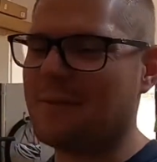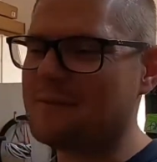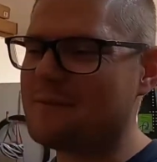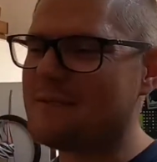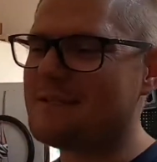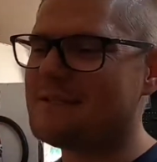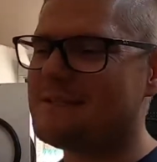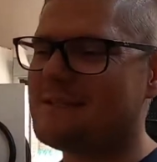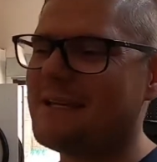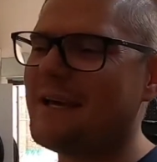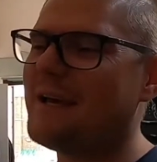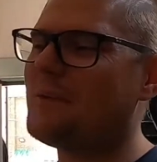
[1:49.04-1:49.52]

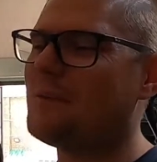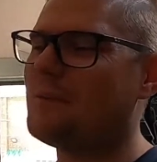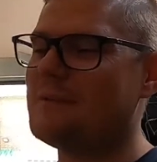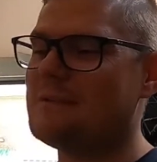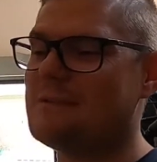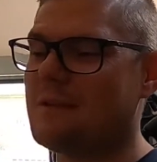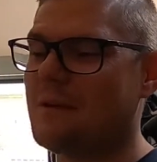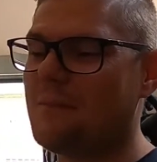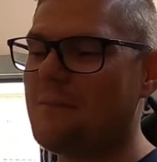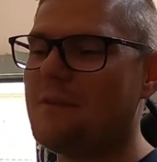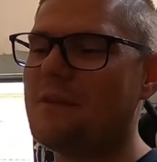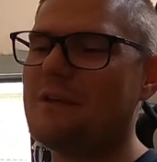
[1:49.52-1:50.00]
I'm just saying
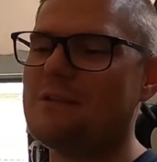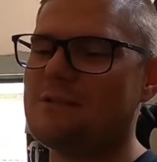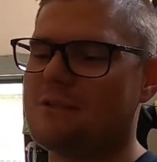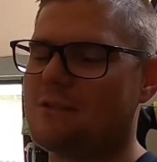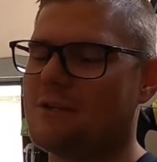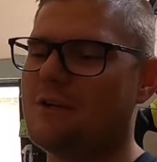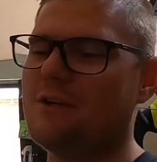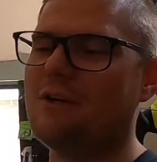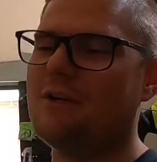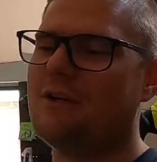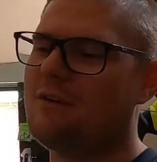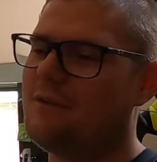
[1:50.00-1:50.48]
when something
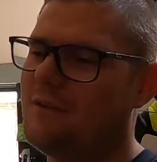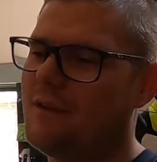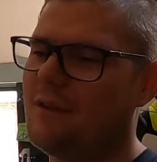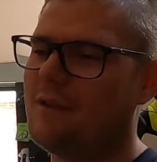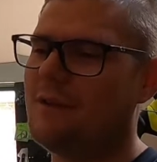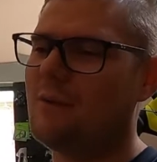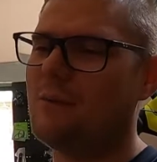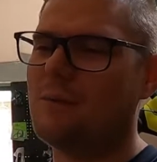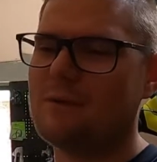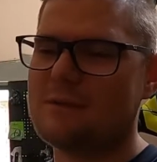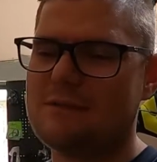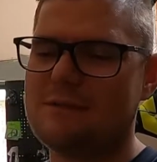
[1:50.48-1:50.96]
is good,
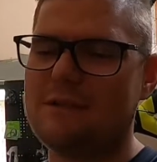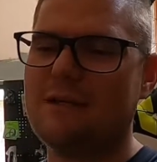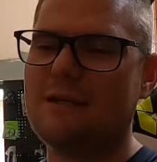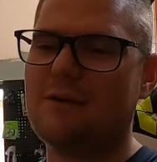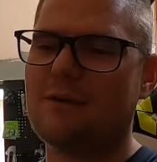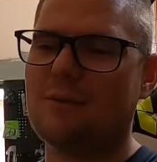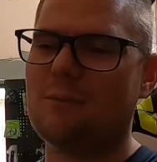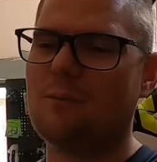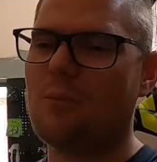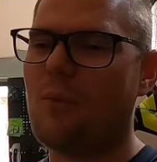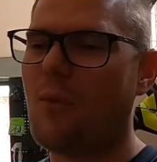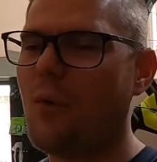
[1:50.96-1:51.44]
then you will
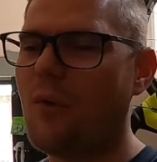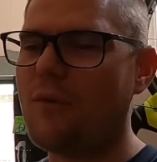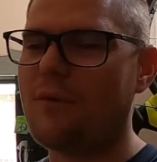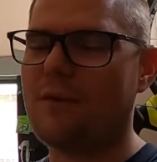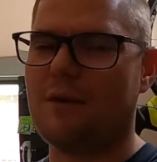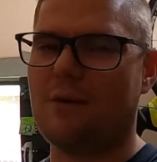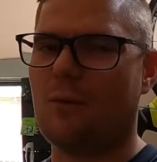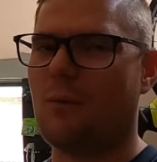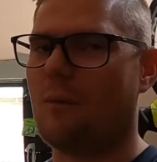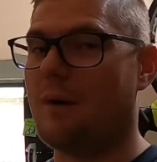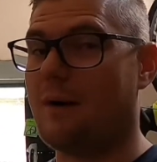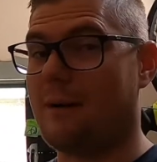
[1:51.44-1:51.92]
see it on
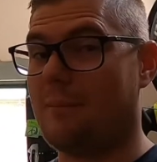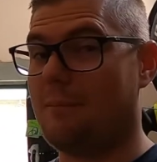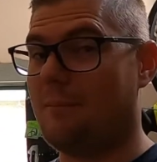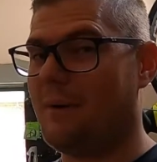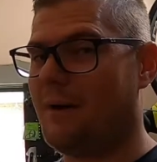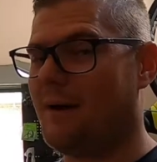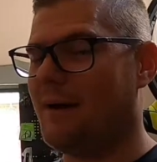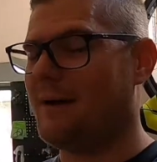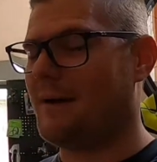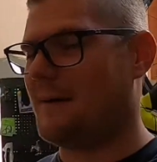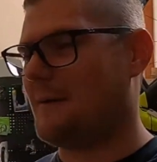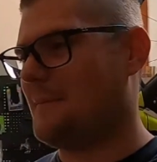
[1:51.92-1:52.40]
more than
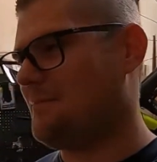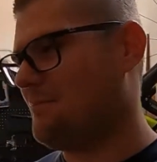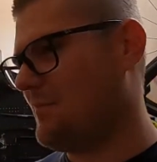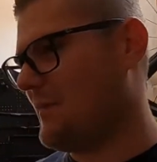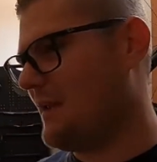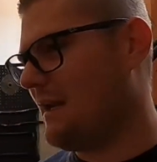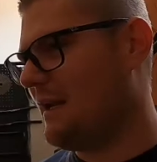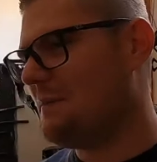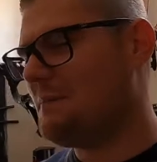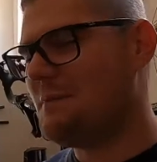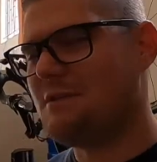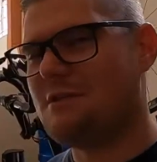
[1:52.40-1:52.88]
one bike.
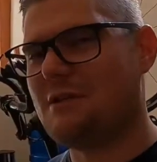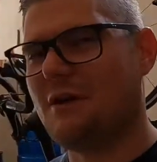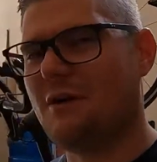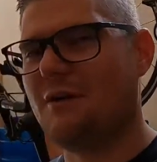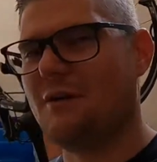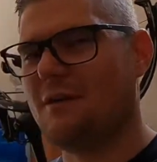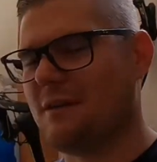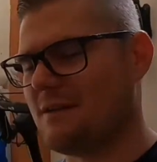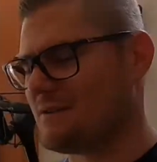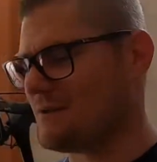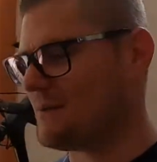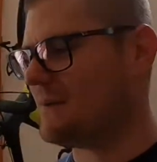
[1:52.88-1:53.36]
Now, let me show
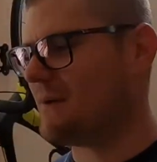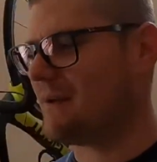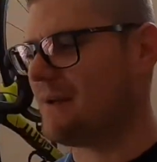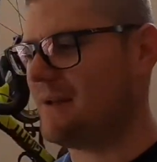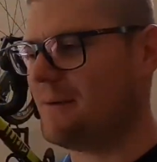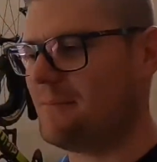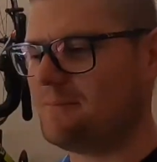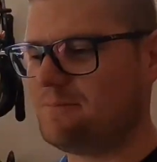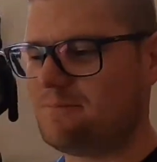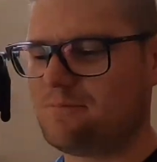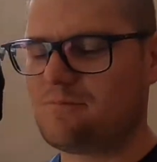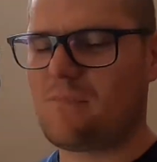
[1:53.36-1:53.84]
you this
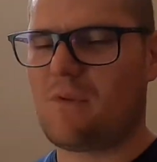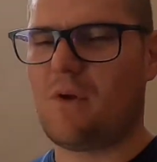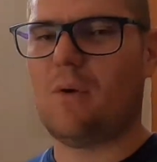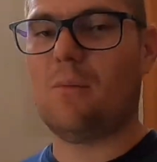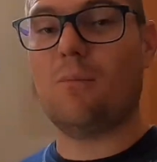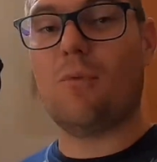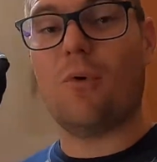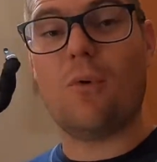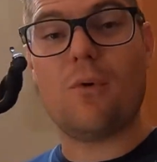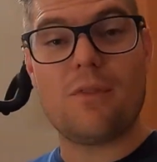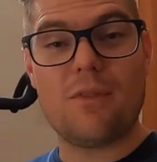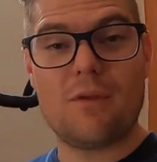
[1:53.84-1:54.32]
quickly,
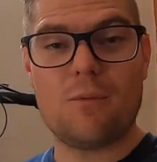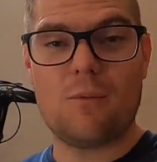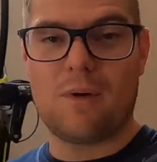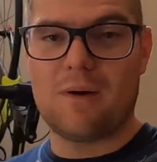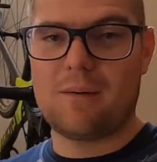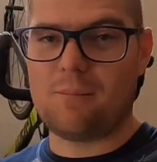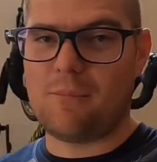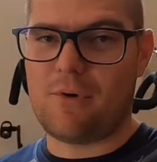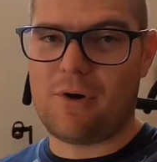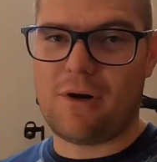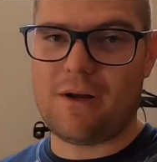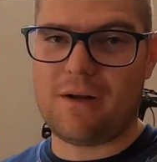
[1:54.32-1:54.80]
or more than
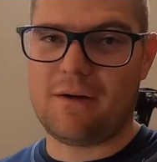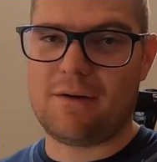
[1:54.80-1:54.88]
one